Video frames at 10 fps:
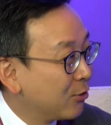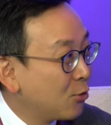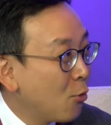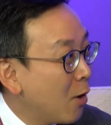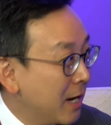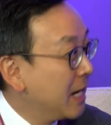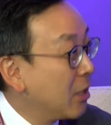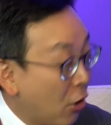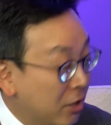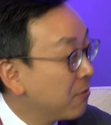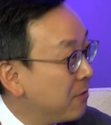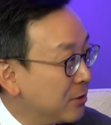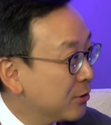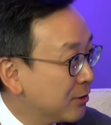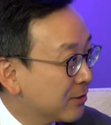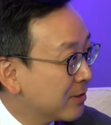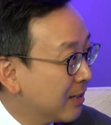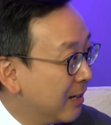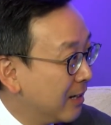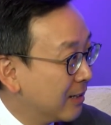You don't want any artificial,
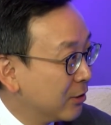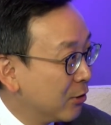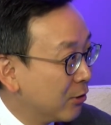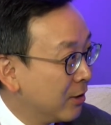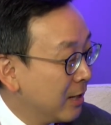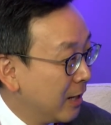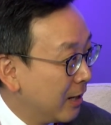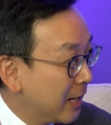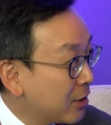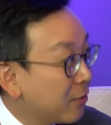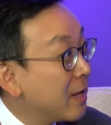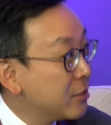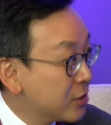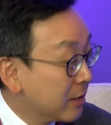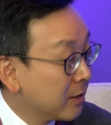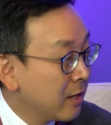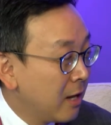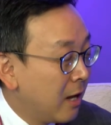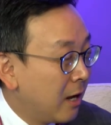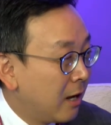intervention.
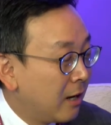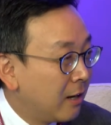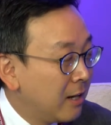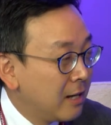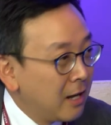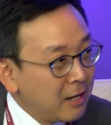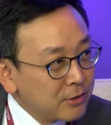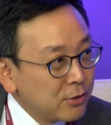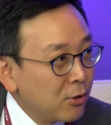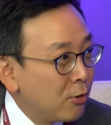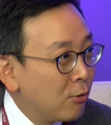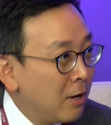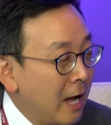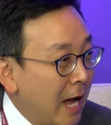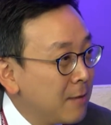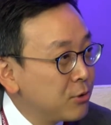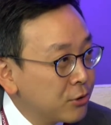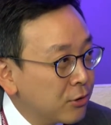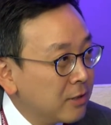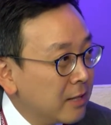So I'm
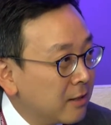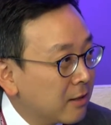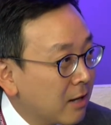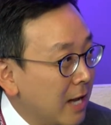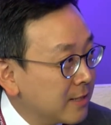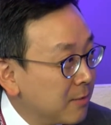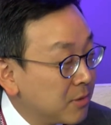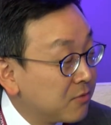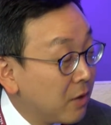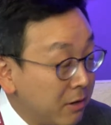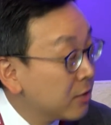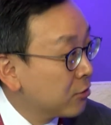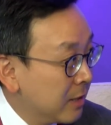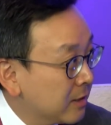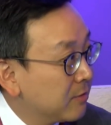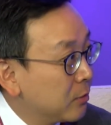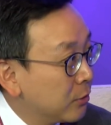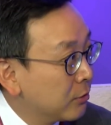sure that the concept is very attractive